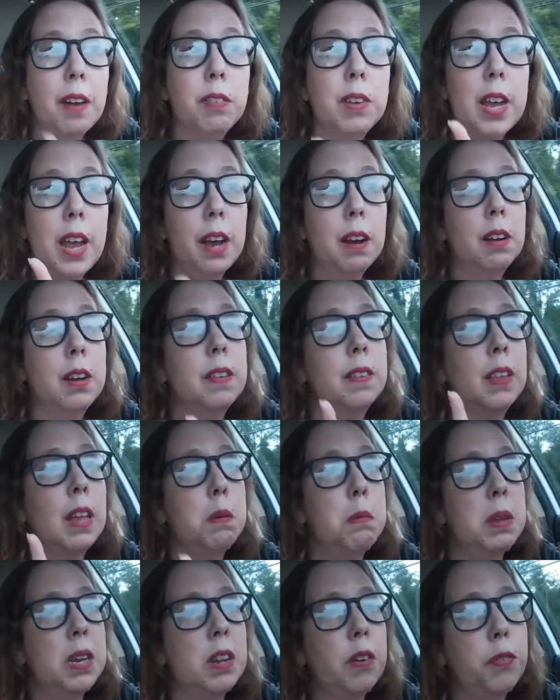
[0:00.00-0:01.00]
every area is
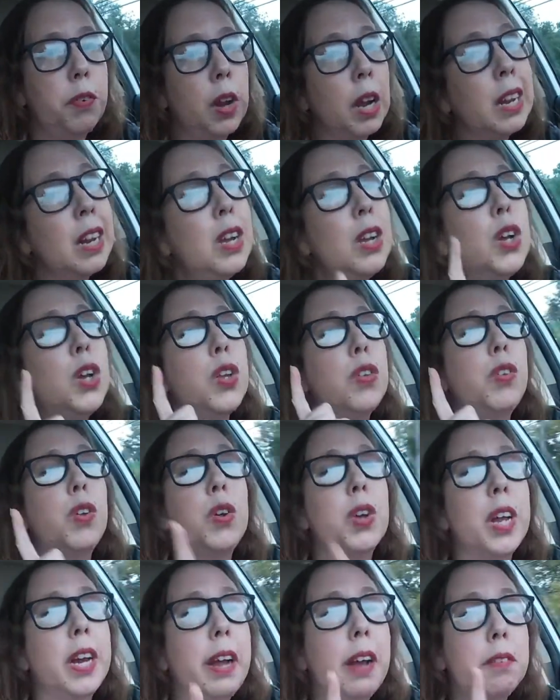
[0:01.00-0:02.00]
going to be different so
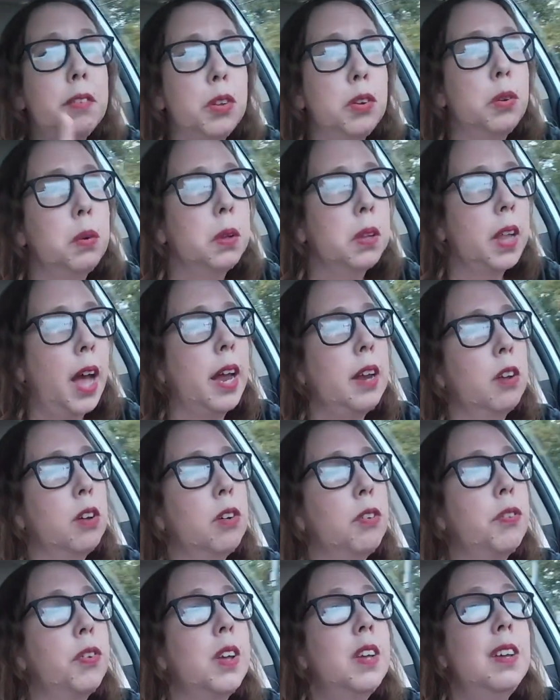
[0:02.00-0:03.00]
you're going to have to do a lot
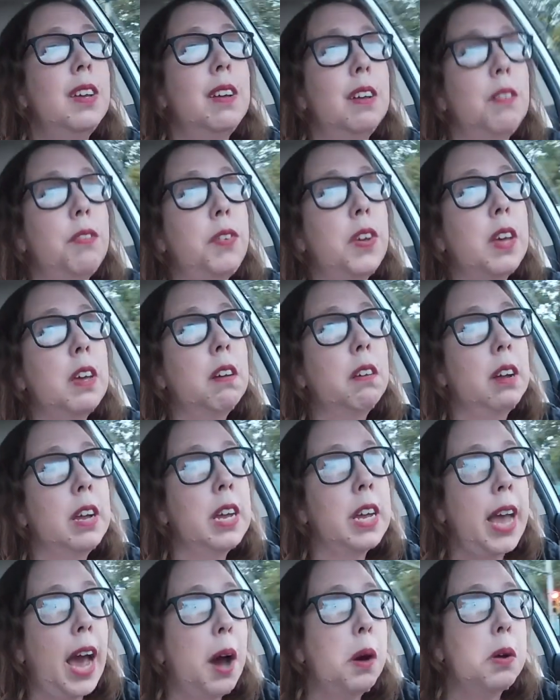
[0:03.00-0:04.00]
of
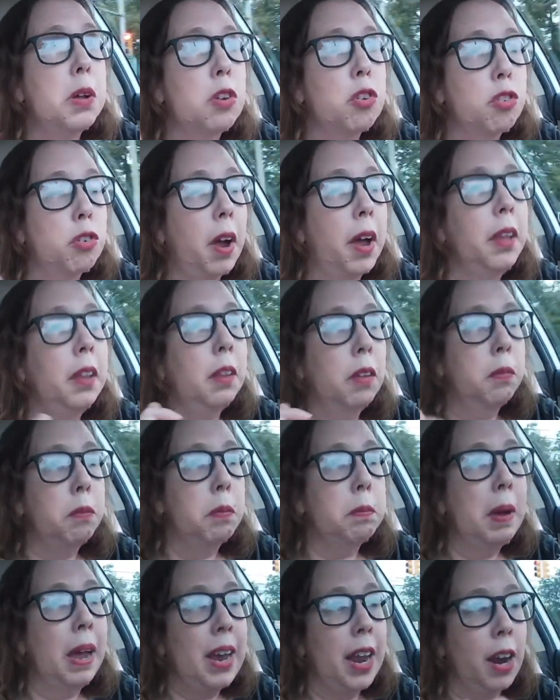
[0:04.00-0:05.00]
figuring out and trial
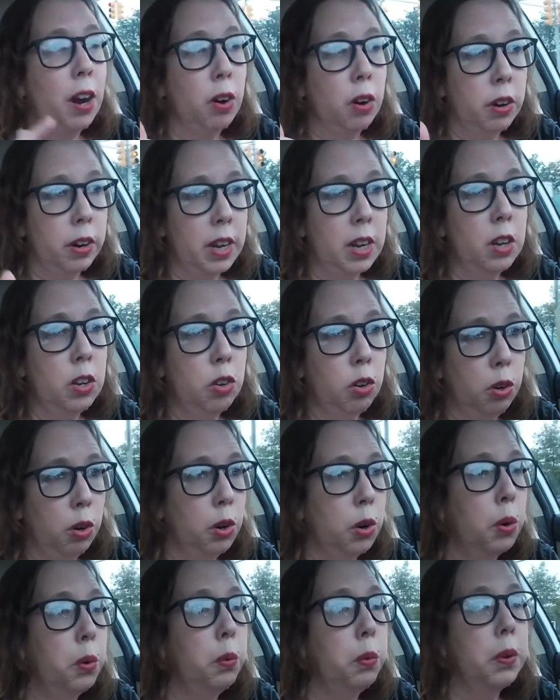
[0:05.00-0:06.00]
by error in your
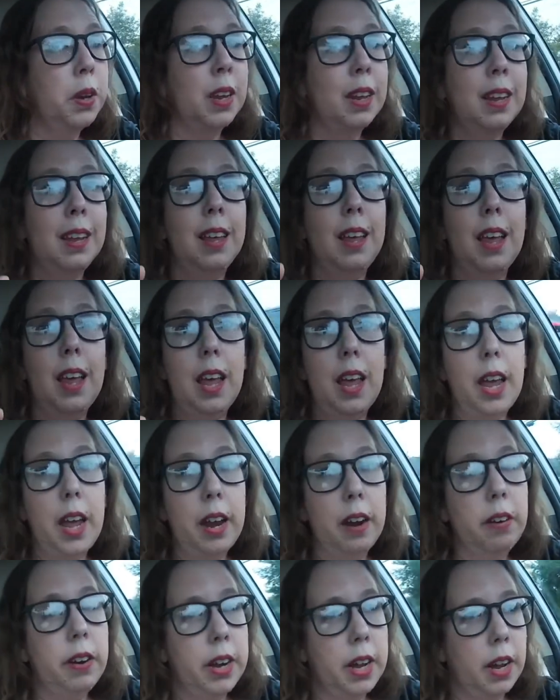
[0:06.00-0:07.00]
own
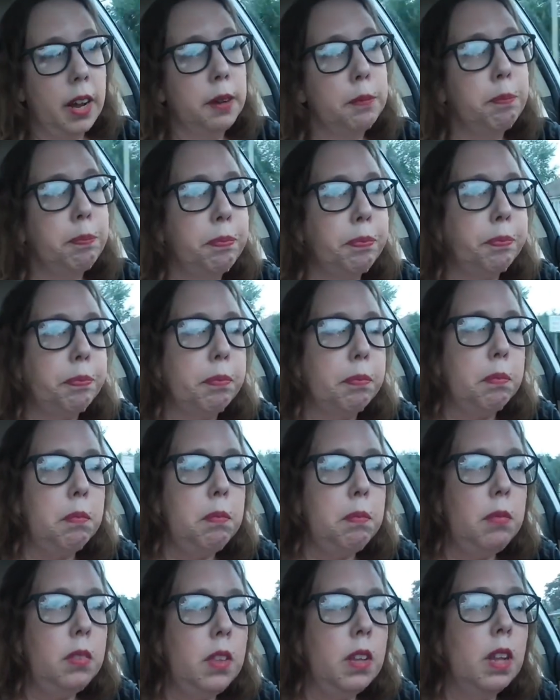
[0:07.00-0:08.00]
area
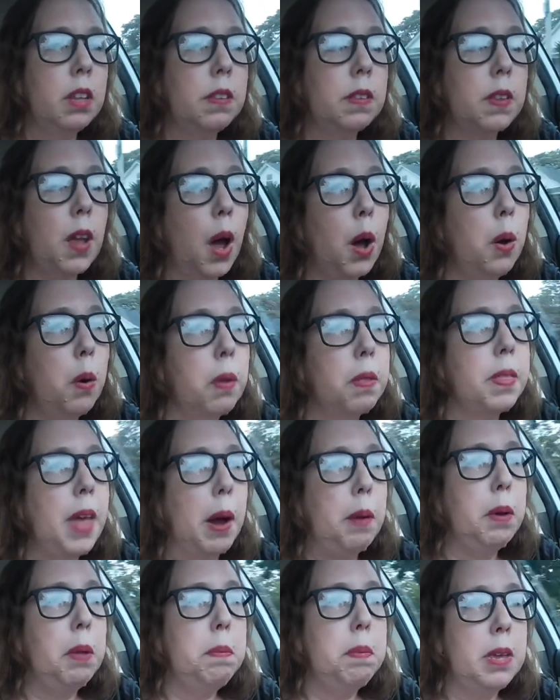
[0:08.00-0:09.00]
so
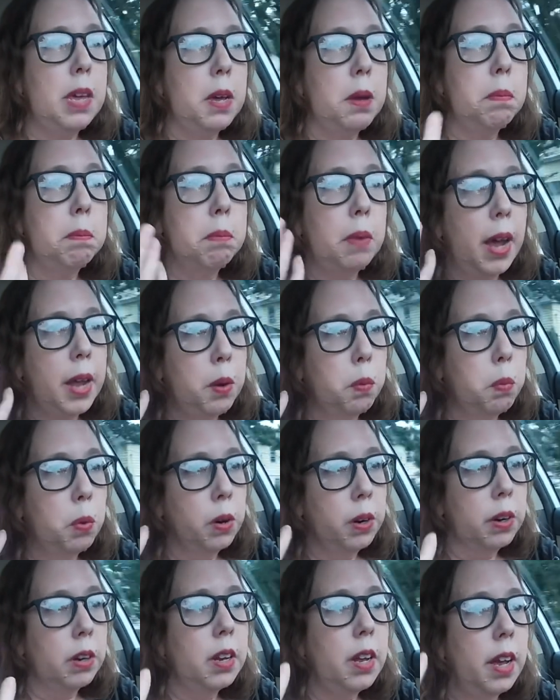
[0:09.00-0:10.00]
that would be my
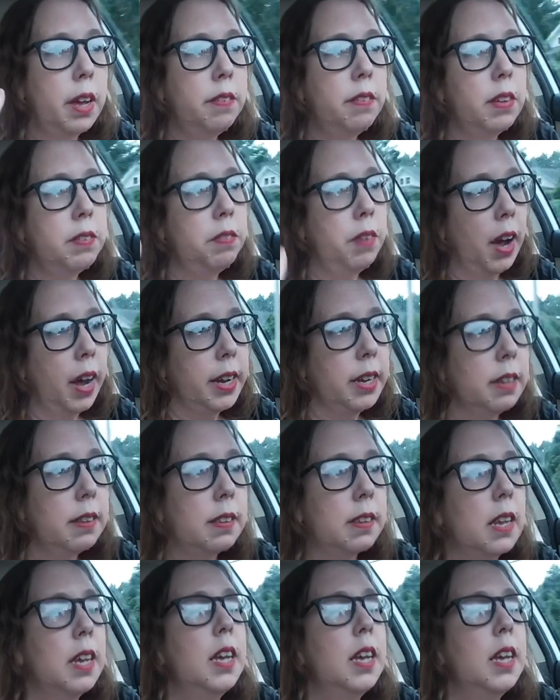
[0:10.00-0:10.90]
word of advice